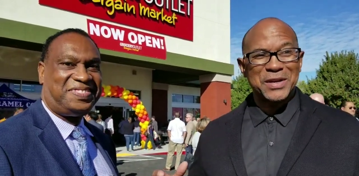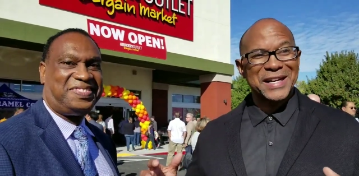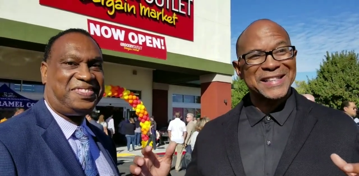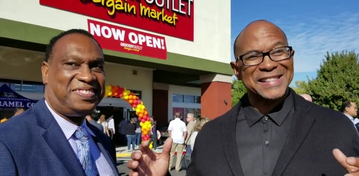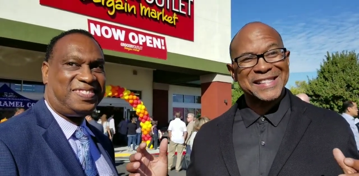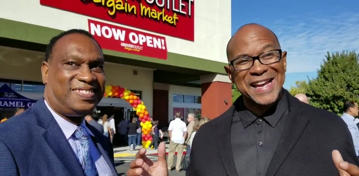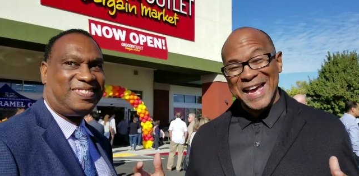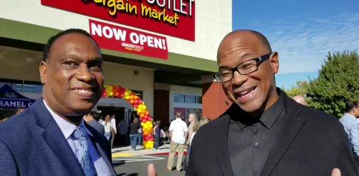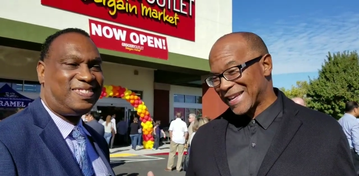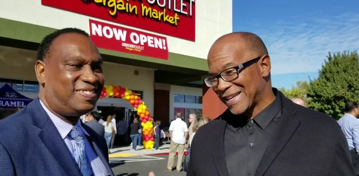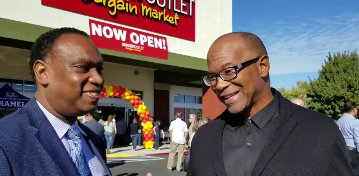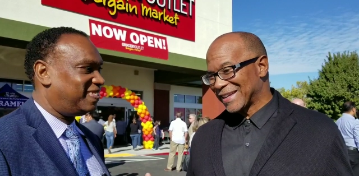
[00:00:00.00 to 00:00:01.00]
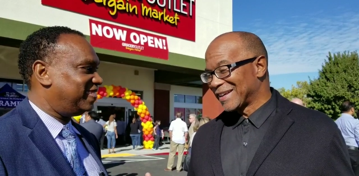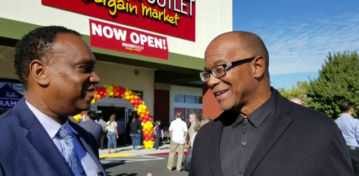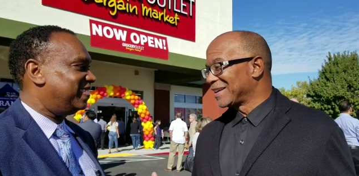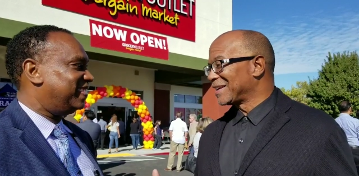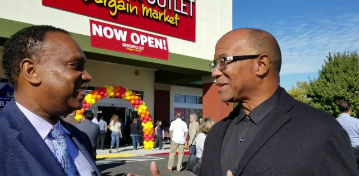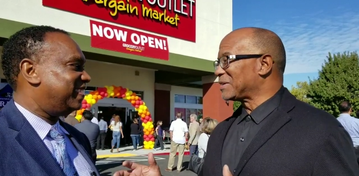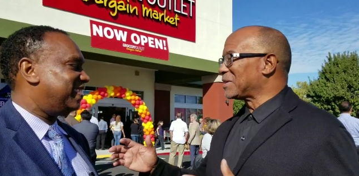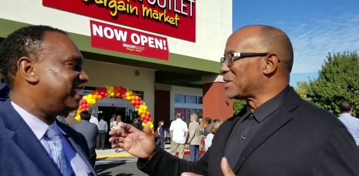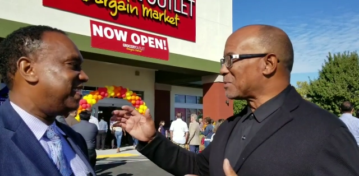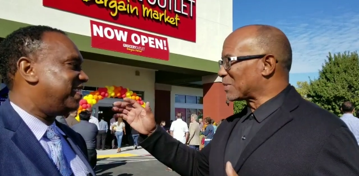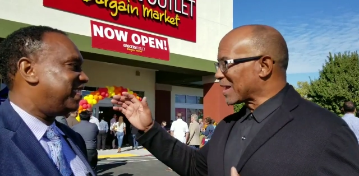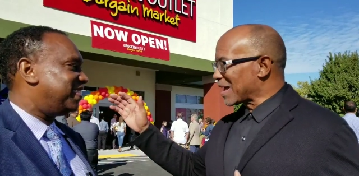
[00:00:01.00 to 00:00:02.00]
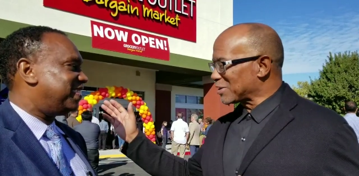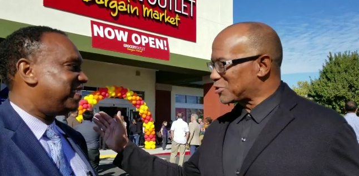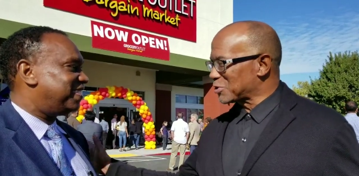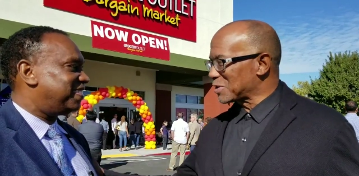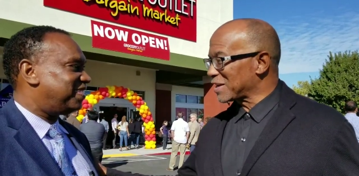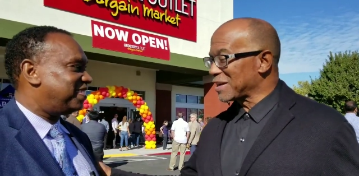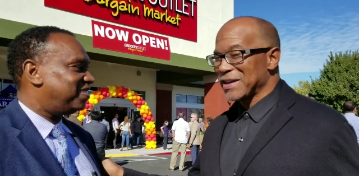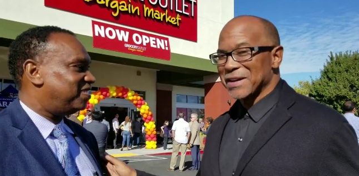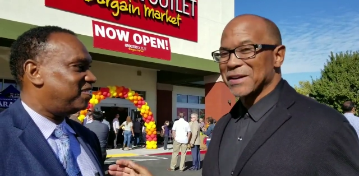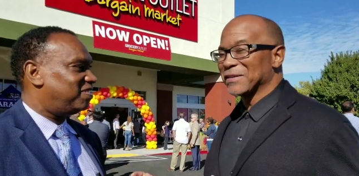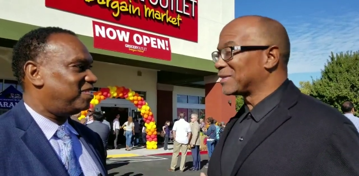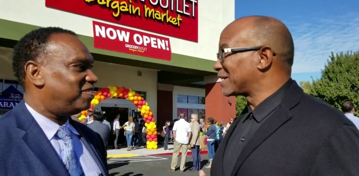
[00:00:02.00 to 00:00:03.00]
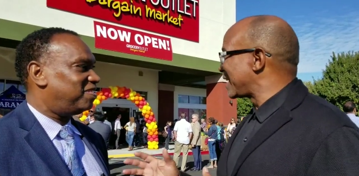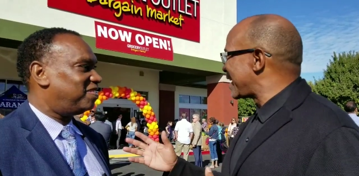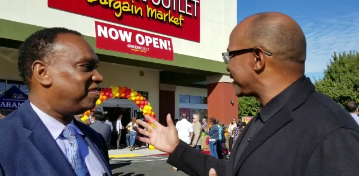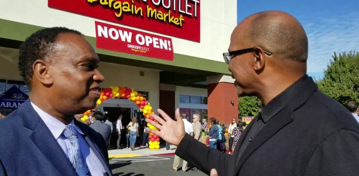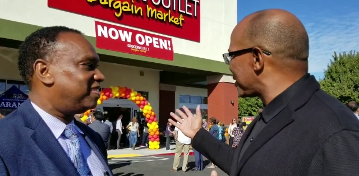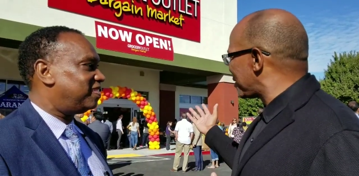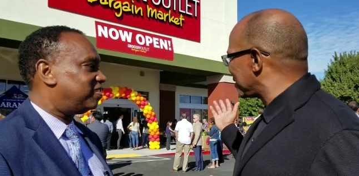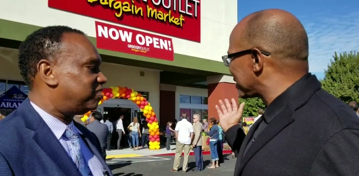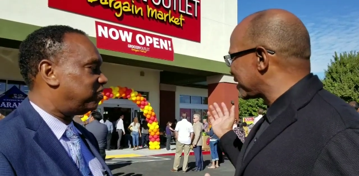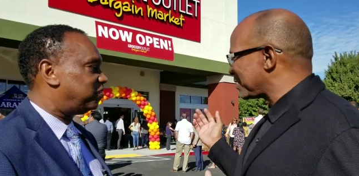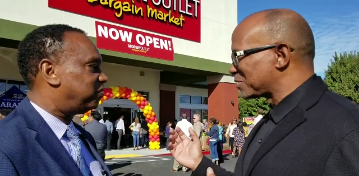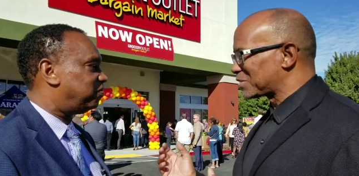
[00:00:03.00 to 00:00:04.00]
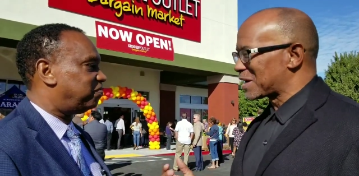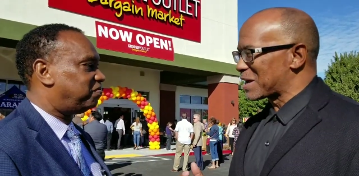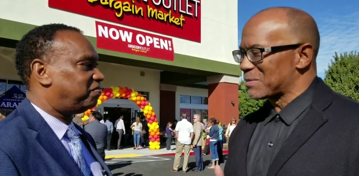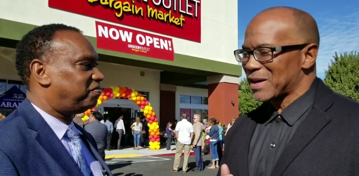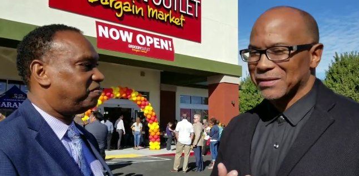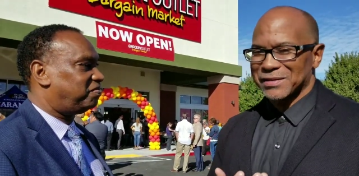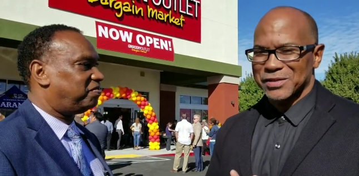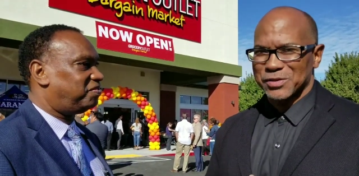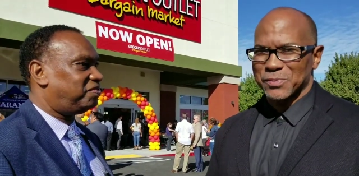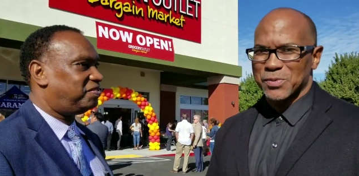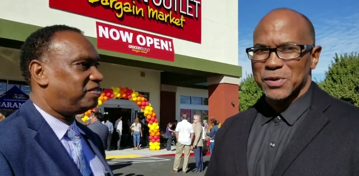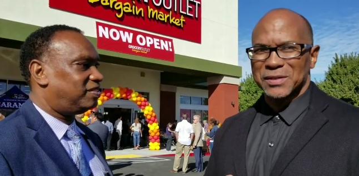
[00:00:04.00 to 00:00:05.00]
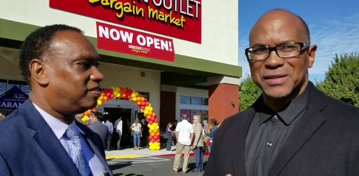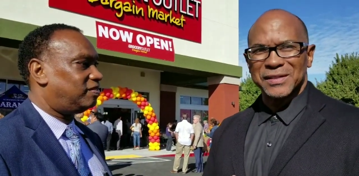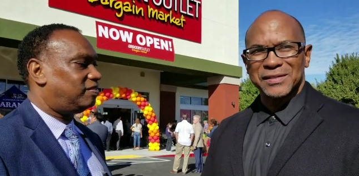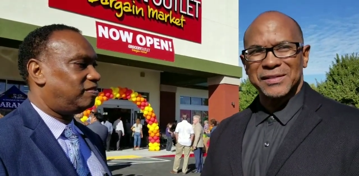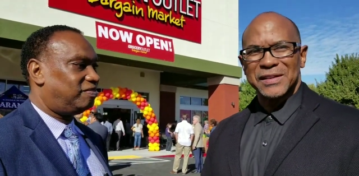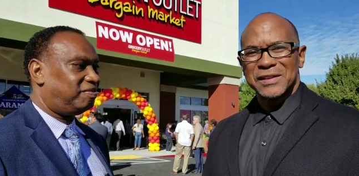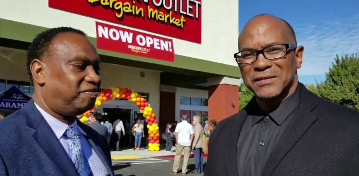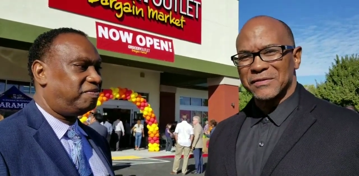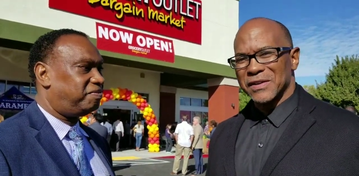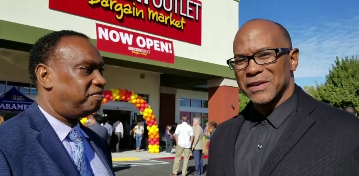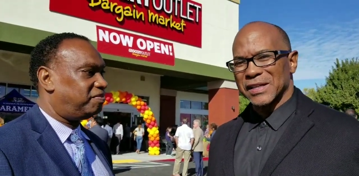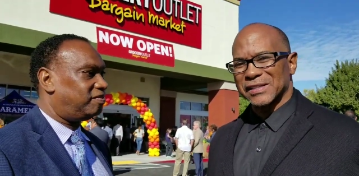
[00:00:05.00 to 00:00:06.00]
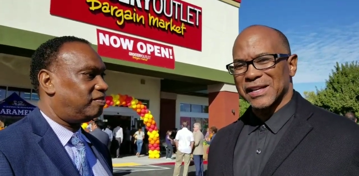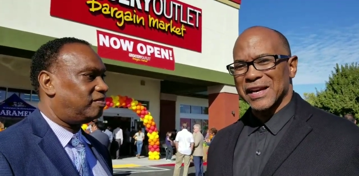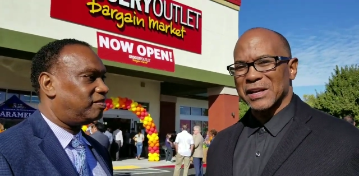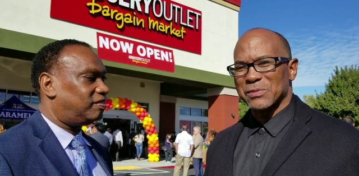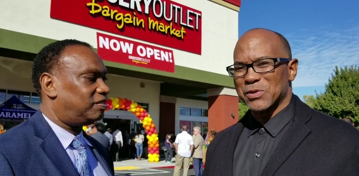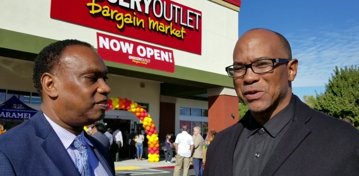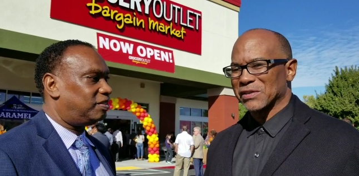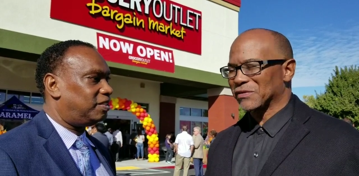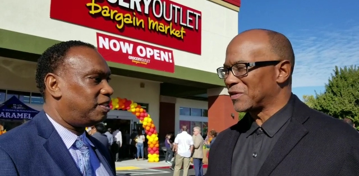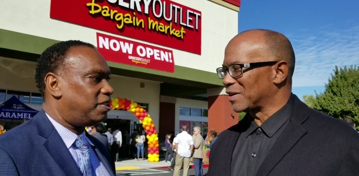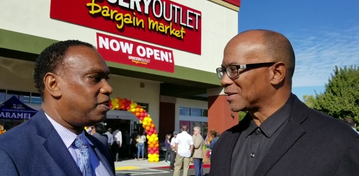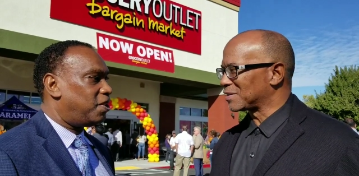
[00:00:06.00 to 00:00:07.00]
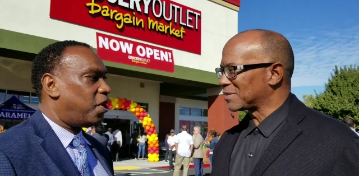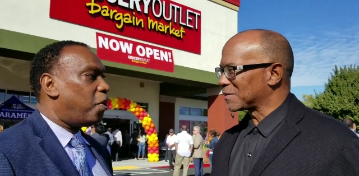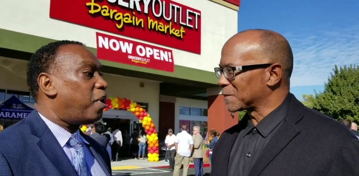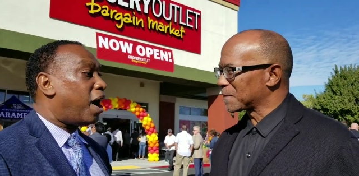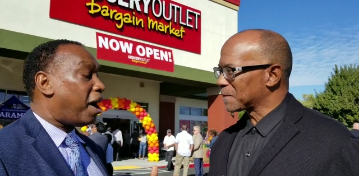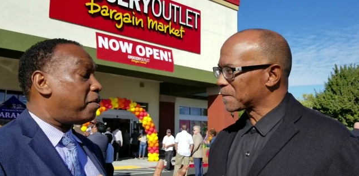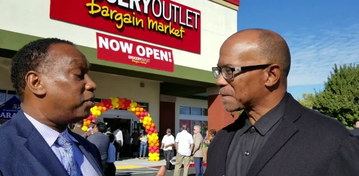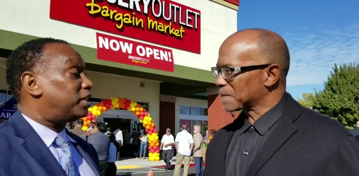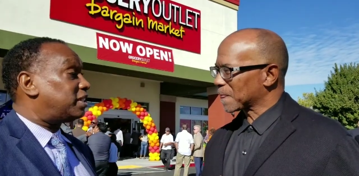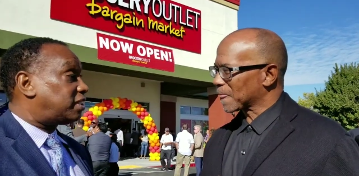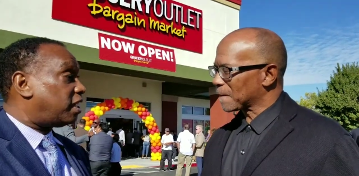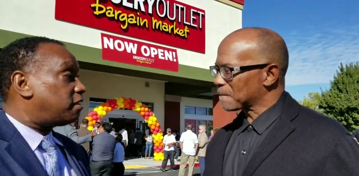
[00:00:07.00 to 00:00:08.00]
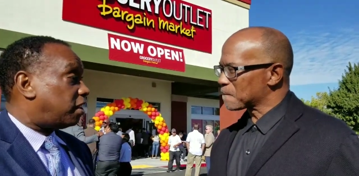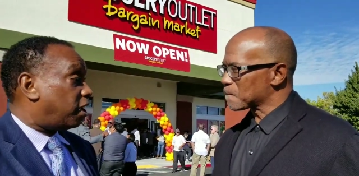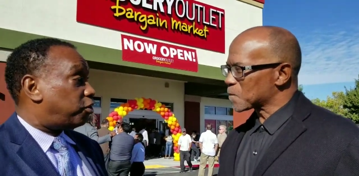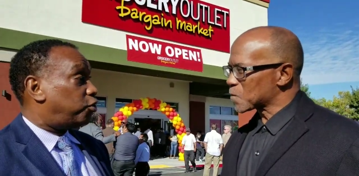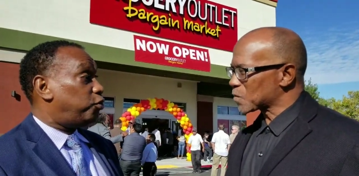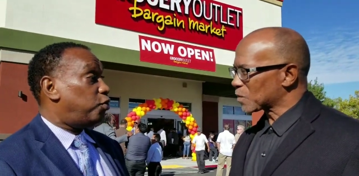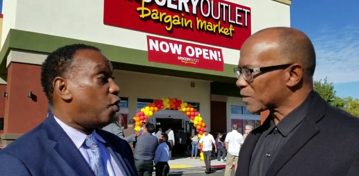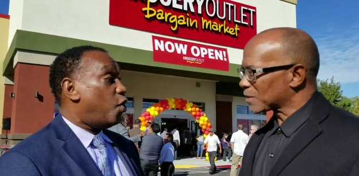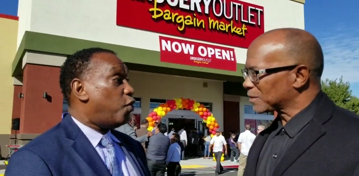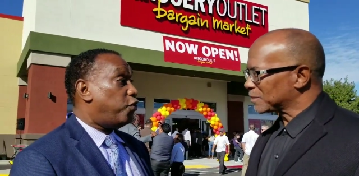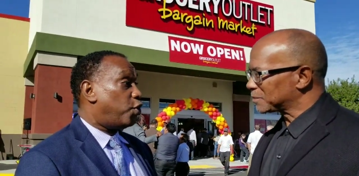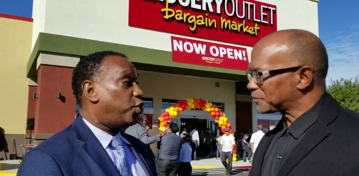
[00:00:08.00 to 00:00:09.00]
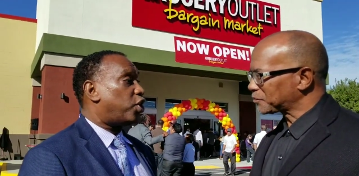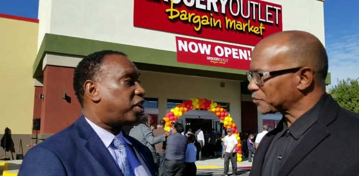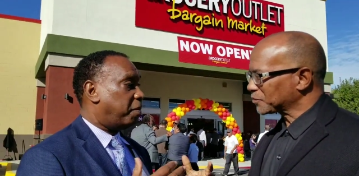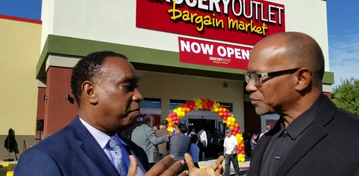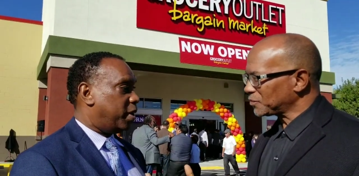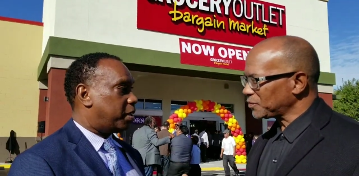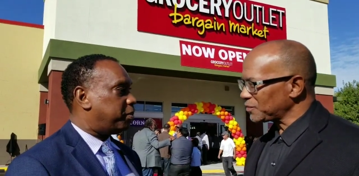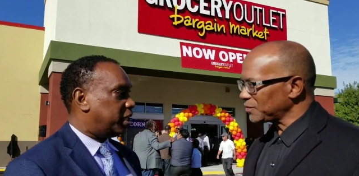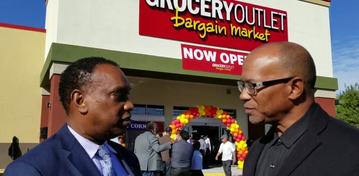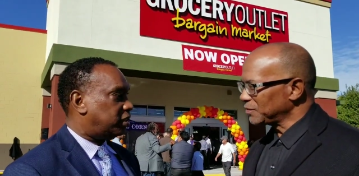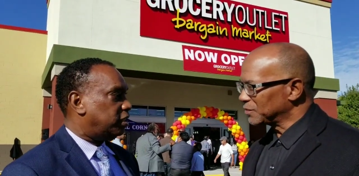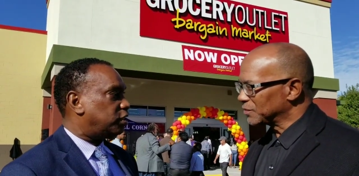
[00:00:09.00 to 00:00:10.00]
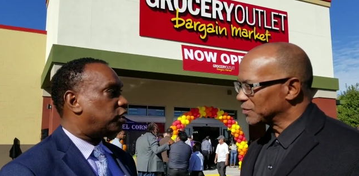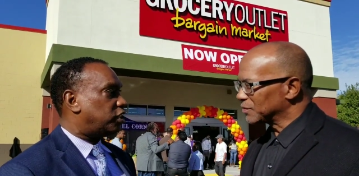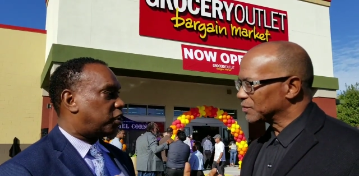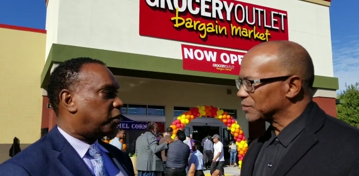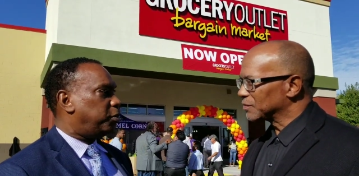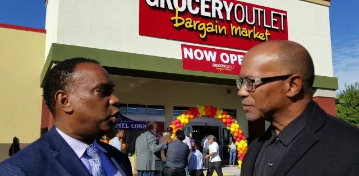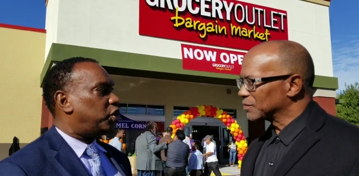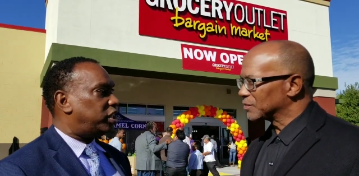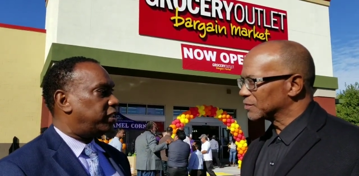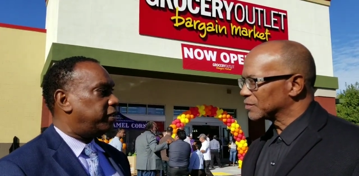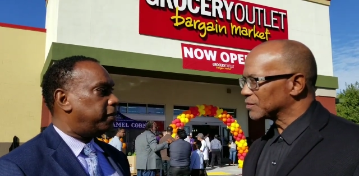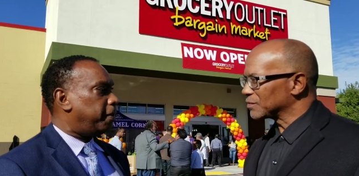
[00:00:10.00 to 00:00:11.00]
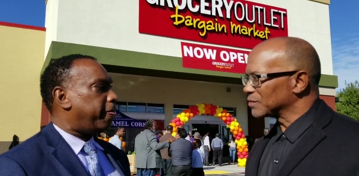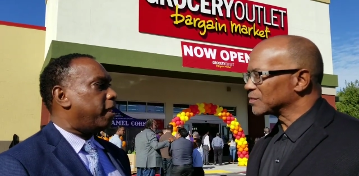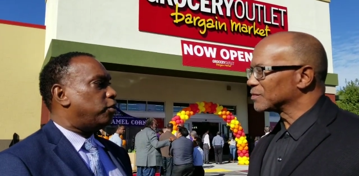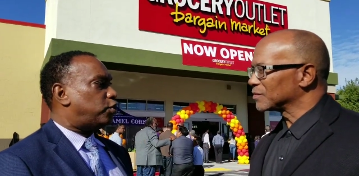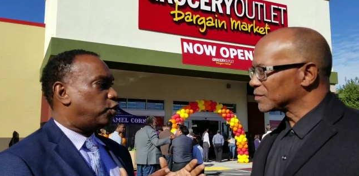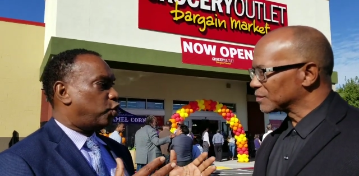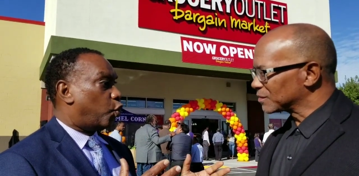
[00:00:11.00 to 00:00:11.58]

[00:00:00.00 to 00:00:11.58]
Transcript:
Speaker 1: we're excited. You know, I'm glad you're here, glad that all the others came out to support this
Speaker 2: very exciting morning for us. Well, I want to say thank you for your commitment to the community, to